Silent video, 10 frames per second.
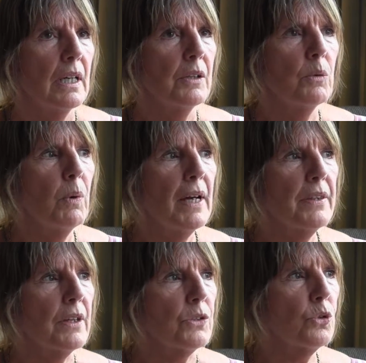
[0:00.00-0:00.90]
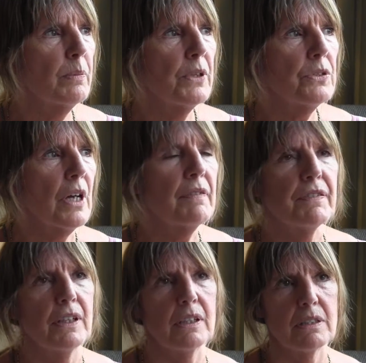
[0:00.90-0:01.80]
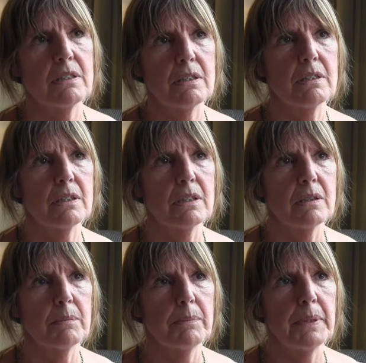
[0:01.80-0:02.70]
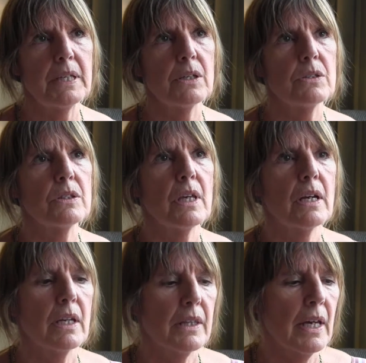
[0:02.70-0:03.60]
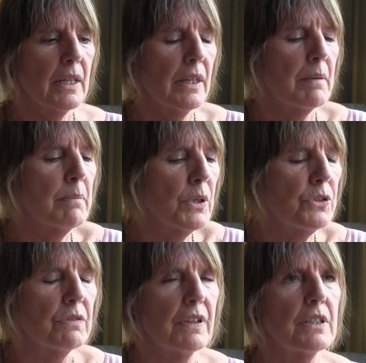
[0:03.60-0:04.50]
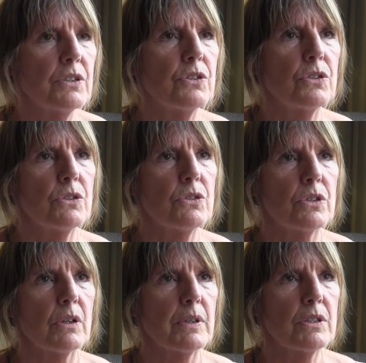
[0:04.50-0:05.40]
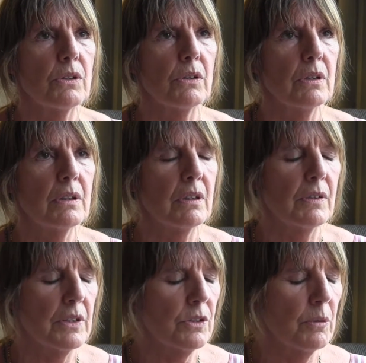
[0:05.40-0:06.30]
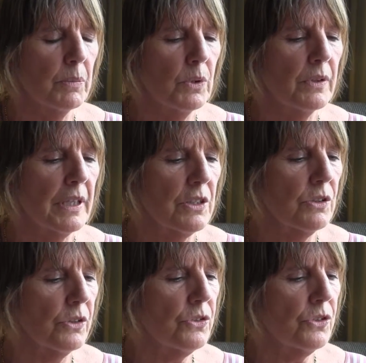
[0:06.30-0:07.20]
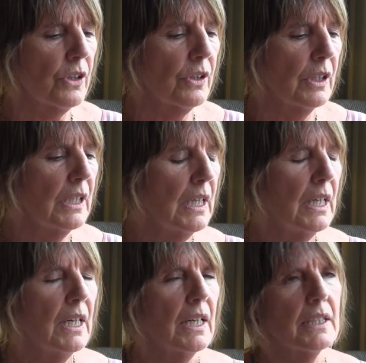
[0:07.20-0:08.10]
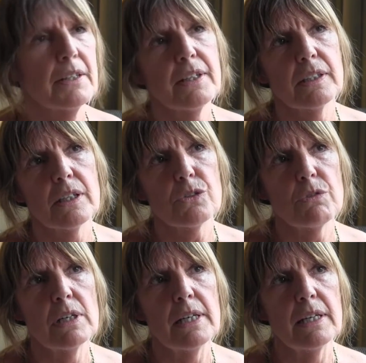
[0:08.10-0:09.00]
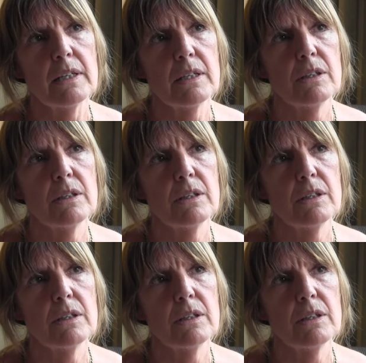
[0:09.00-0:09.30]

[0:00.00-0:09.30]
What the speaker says: in a way that's almost effortless, because they're motivated to do so. It's not, you know, it's not boring, it's not a struggle. And I think that's really,